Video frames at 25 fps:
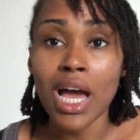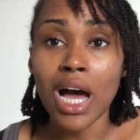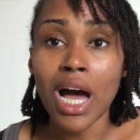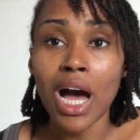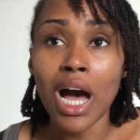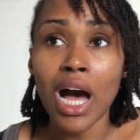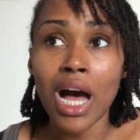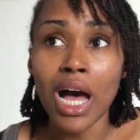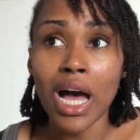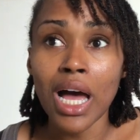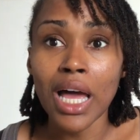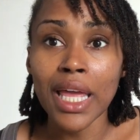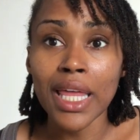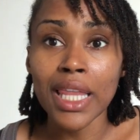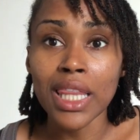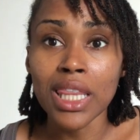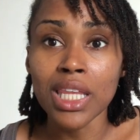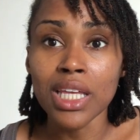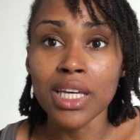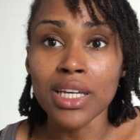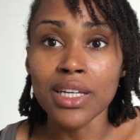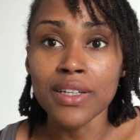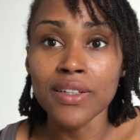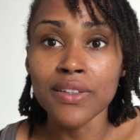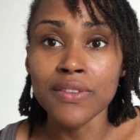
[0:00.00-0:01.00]
I
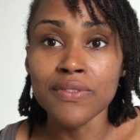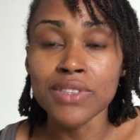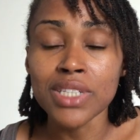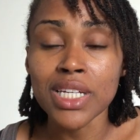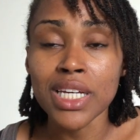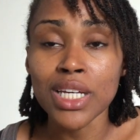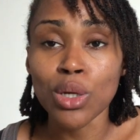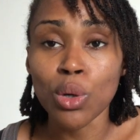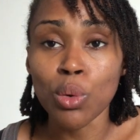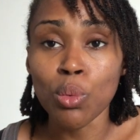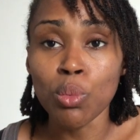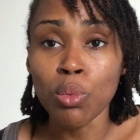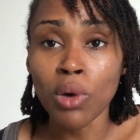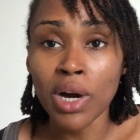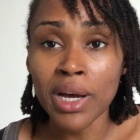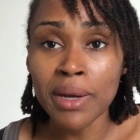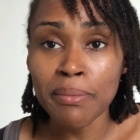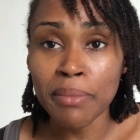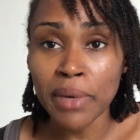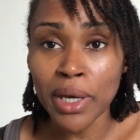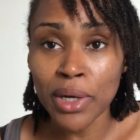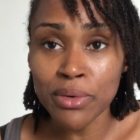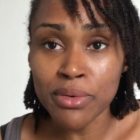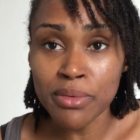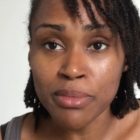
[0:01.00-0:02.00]
lived in a
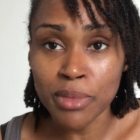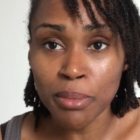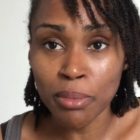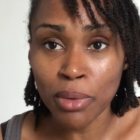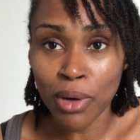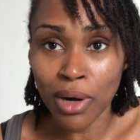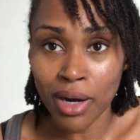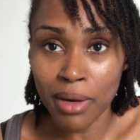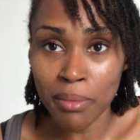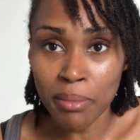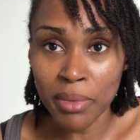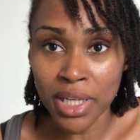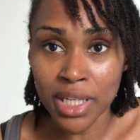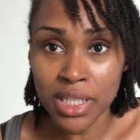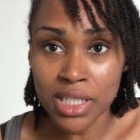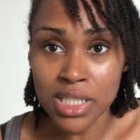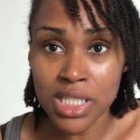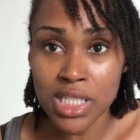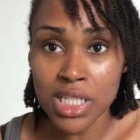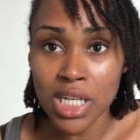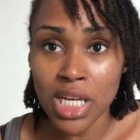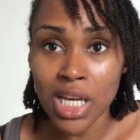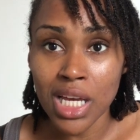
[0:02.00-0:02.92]
1-bedroom apartment,